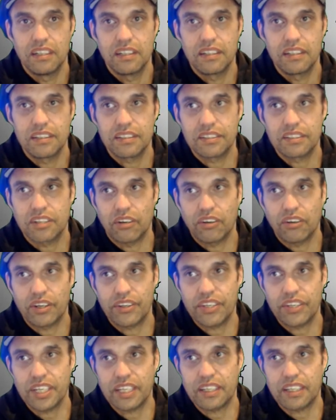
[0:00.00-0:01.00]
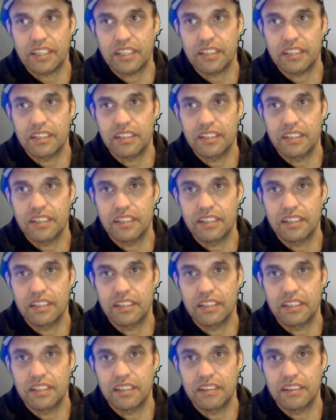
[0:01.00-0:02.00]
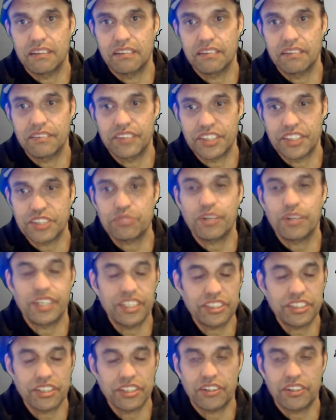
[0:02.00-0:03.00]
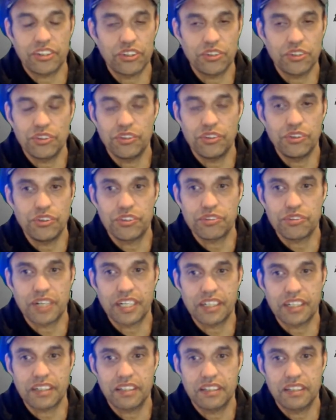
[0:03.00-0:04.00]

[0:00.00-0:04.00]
So I think this one is a huge one,